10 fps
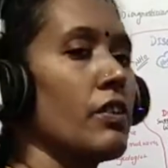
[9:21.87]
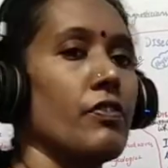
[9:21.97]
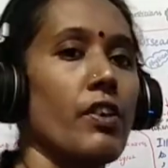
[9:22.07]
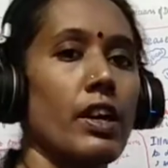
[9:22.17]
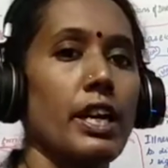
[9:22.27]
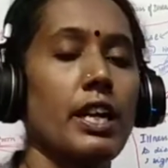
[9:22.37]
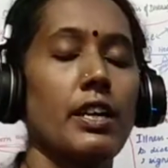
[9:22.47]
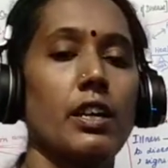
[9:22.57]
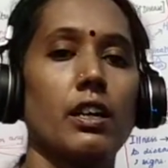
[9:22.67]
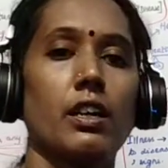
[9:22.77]

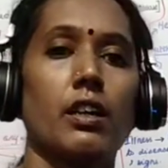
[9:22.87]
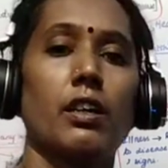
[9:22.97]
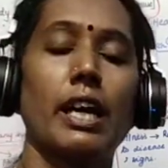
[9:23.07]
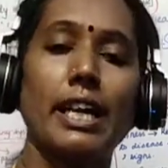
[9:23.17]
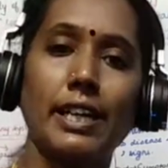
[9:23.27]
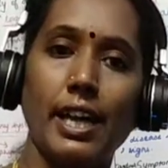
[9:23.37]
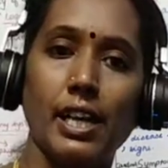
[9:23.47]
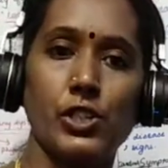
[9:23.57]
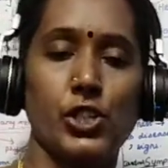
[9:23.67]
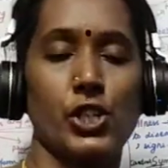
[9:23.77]
very
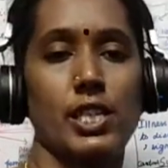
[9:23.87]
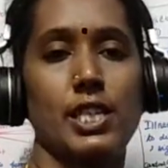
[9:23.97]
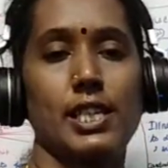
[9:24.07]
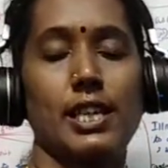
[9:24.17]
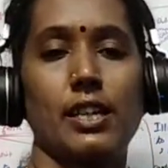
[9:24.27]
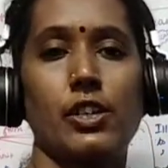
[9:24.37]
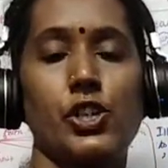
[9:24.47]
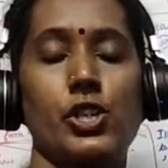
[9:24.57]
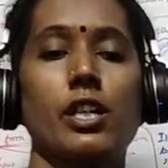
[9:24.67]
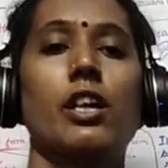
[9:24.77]
indigestion
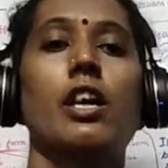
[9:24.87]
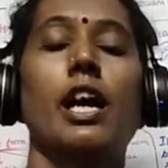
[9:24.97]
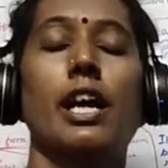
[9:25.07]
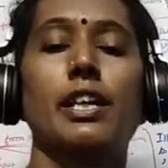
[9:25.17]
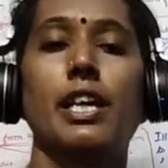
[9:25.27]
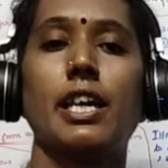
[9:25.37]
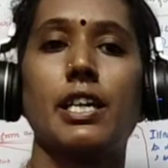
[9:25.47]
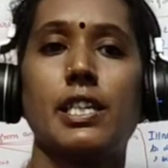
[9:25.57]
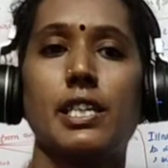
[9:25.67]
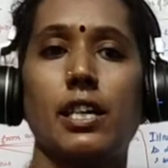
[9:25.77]
condition, and he
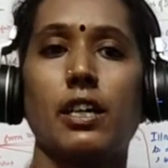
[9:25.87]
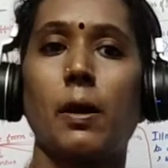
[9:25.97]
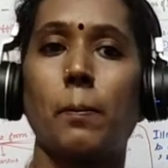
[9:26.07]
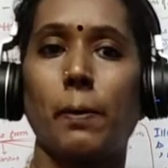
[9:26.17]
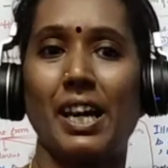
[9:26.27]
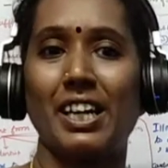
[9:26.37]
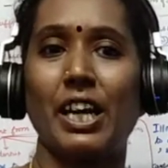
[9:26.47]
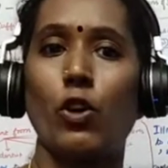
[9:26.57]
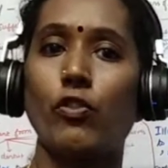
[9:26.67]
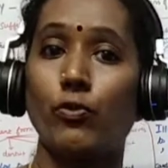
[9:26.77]
is
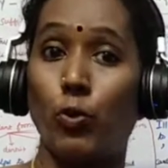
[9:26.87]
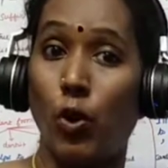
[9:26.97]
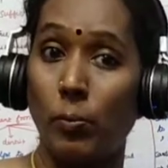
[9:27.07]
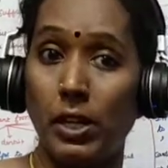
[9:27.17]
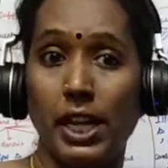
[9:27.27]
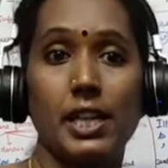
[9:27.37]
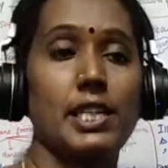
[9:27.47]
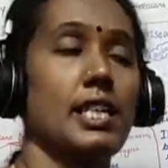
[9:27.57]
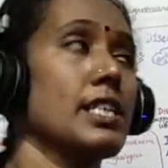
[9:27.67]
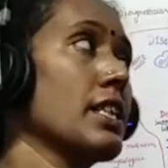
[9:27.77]
complaining of vomiting
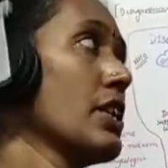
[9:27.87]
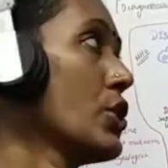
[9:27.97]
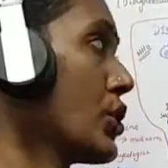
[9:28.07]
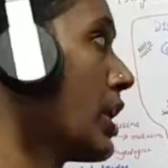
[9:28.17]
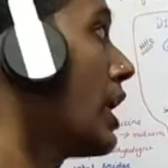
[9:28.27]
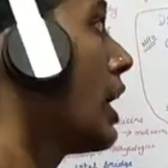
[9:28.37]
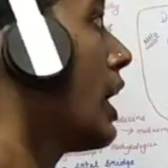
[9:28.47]
sensation.